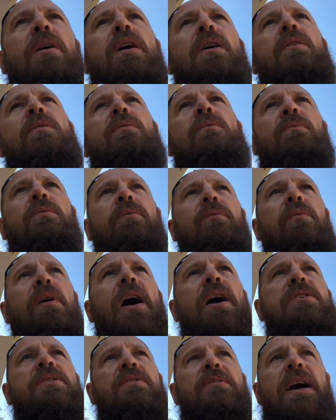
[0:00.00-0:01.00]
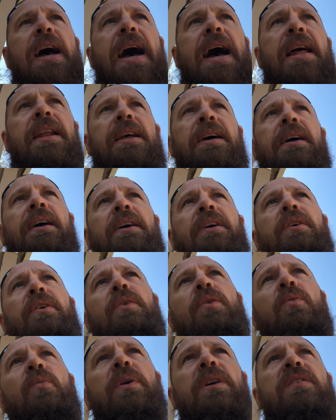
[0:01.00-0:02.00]
oh, roger that.
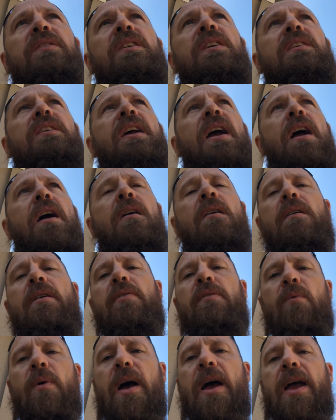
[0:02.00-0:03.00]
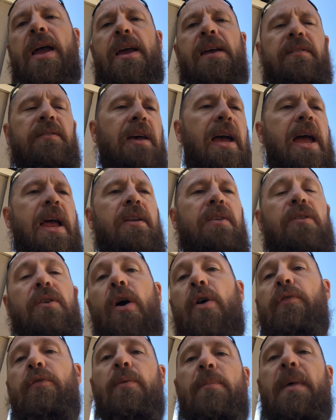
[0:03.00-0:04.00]
We see the error in the ways, and
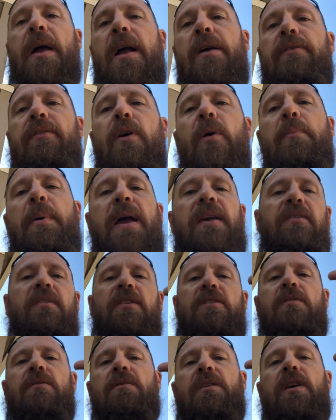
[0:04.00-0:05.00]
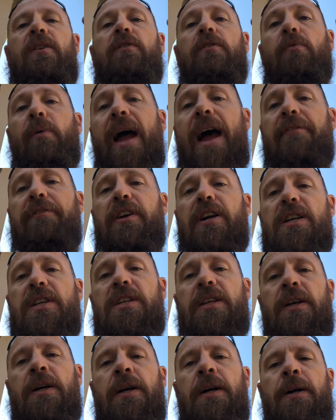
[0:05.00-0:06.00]
go from there. So basically two things: the
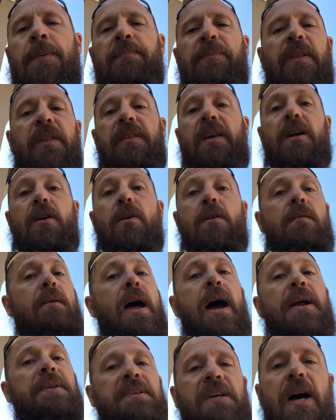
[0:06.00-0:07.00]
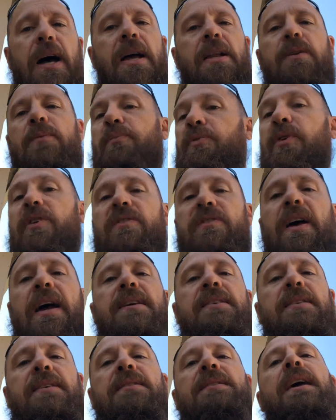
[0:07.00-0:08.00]
rafters that are not cut
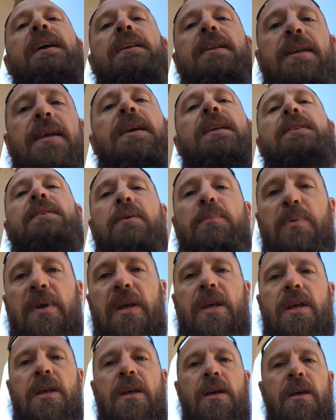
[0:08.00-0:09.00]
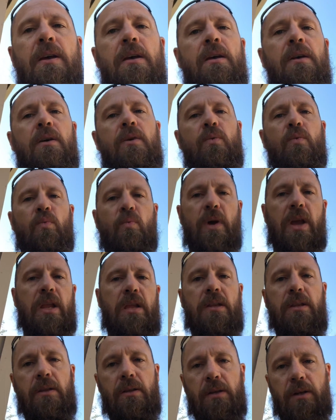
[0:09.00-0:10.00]
precise as they need to be
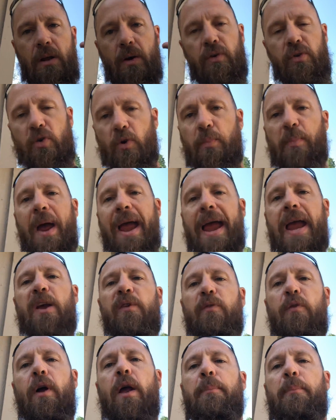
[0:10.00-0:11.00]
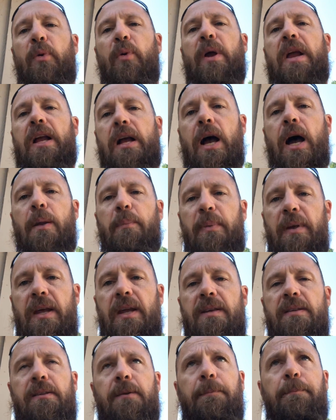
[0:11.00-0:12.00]
when you're paying for a pre-cut
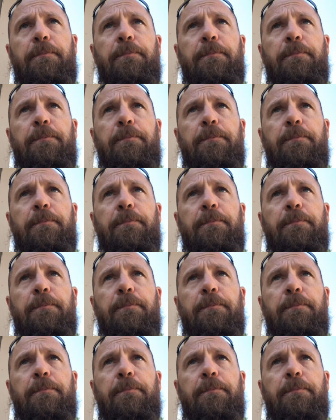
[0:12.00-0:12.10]
piece.